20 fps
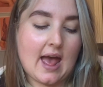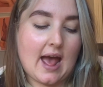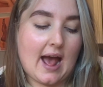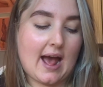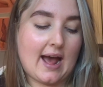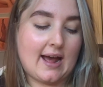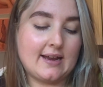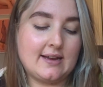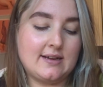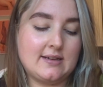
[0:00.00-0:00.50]

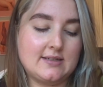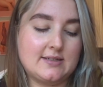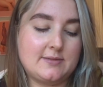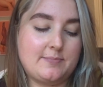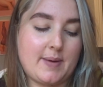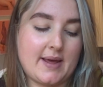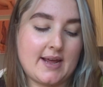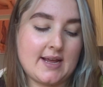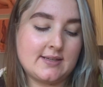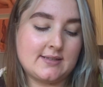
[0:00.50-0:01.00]
And
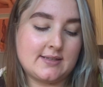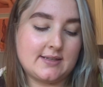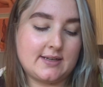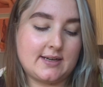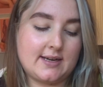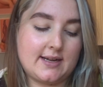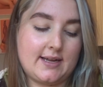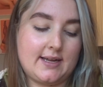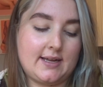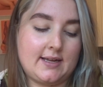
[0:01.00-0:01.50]

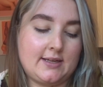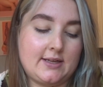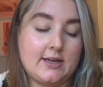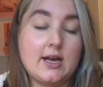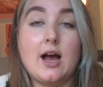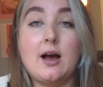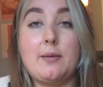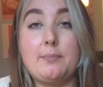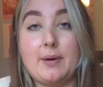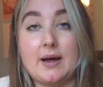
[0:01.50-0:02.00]
basically, you
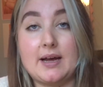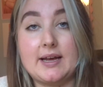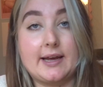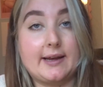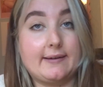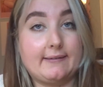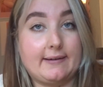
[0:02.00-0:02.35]
can't buy it or